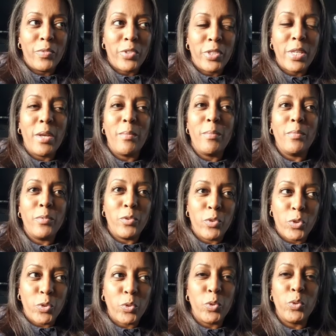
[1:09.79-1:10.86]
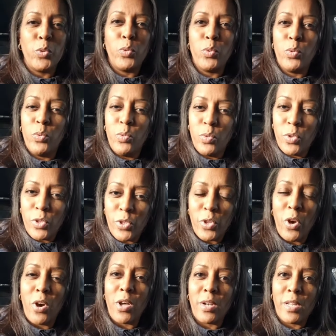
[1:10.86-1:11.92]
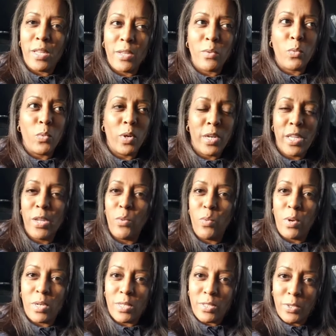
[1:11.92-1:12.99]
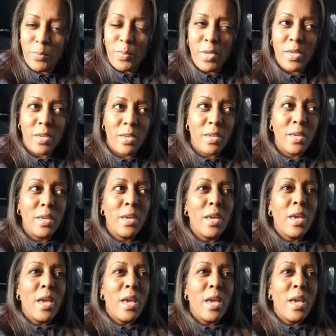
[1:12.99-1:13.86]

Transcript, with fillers: some true thought in what he wanted to be.